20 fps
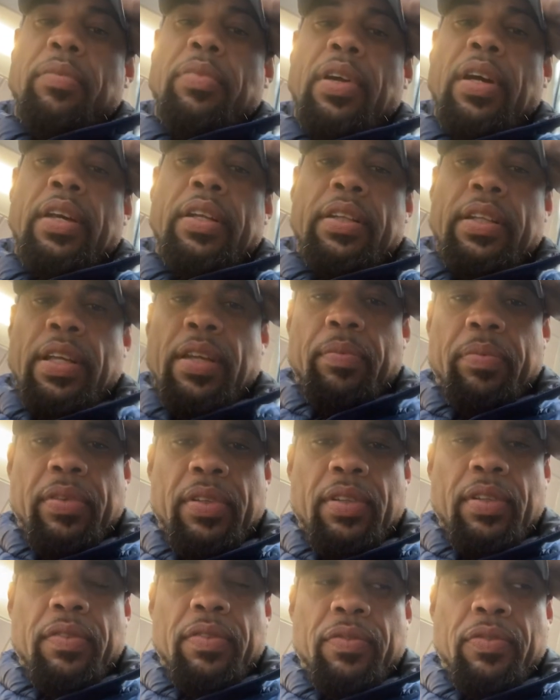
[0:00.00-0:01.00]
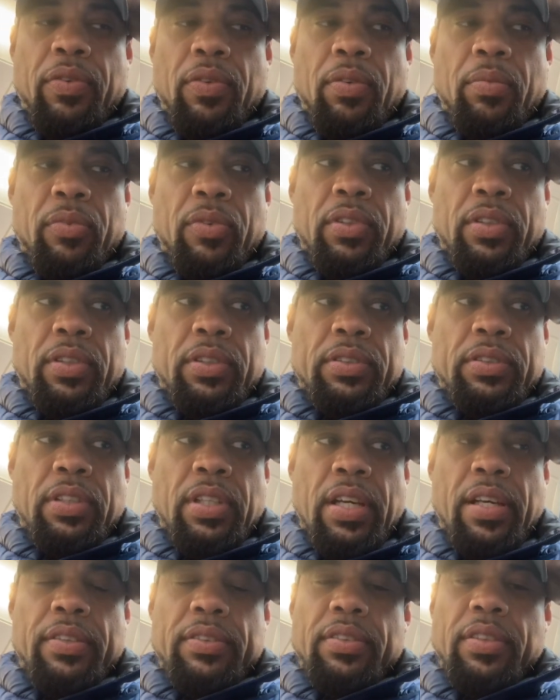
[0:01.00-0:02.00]
Brian Lampy, formerly
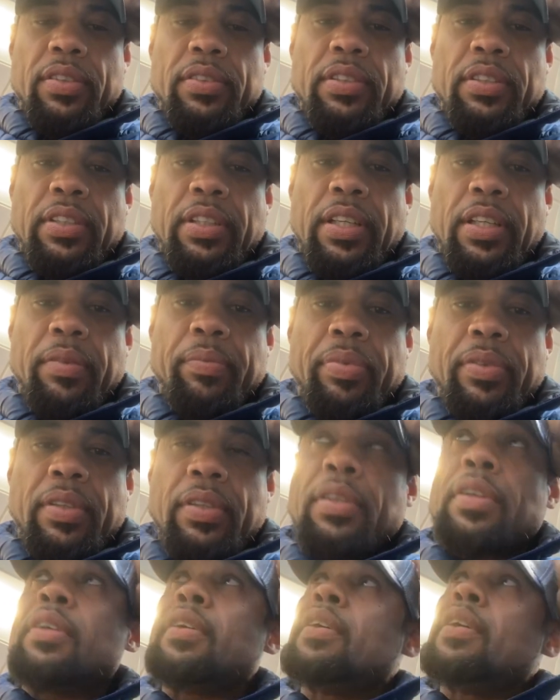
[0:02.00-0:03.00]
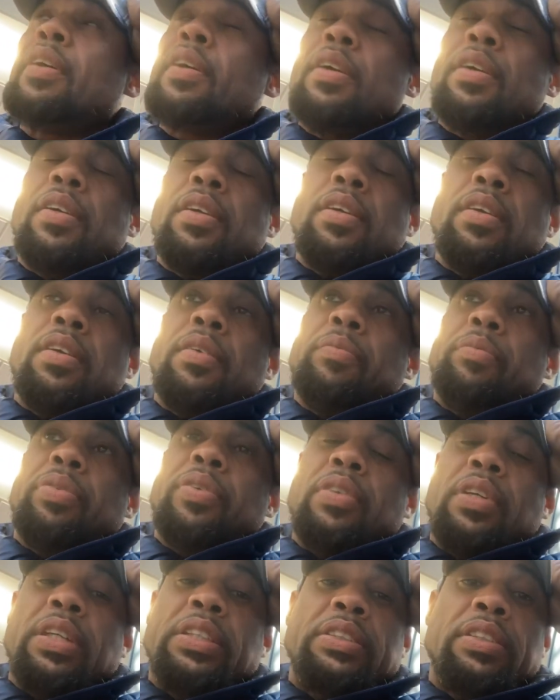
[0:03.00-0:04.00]
Staff Sergeant Lampy,
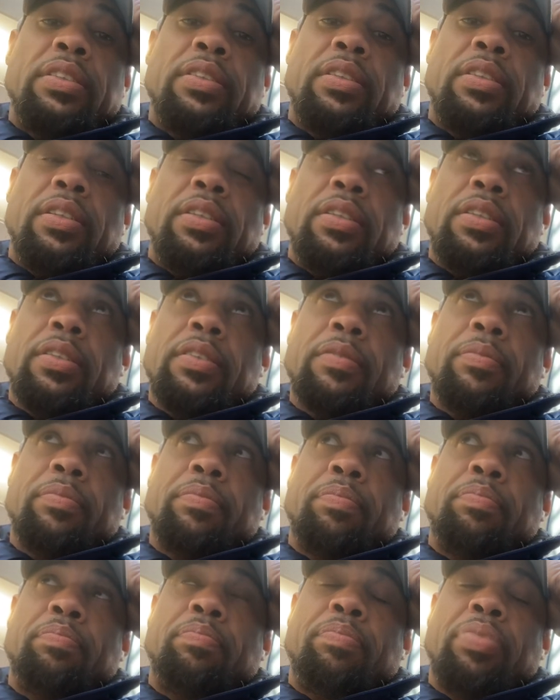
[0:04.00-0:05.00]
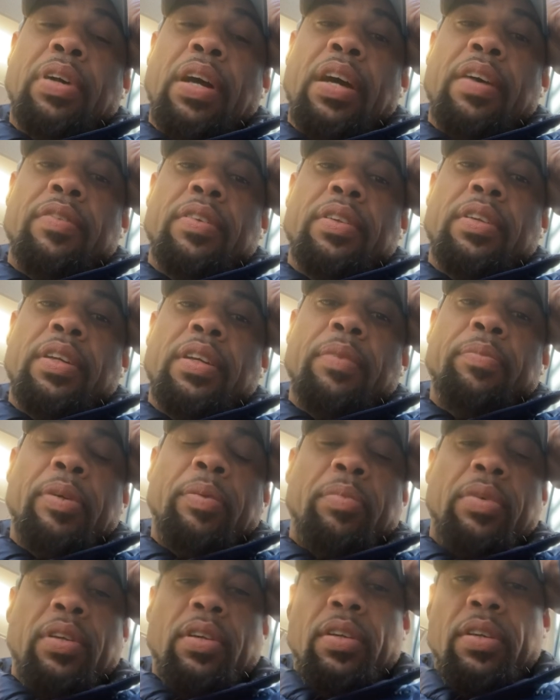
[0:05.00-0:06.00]
presently Private Lampy,
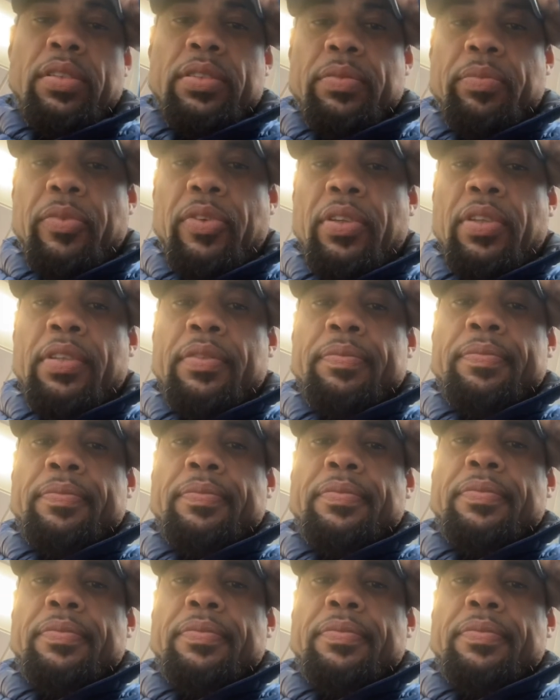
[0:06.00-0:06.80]
but always a Marine.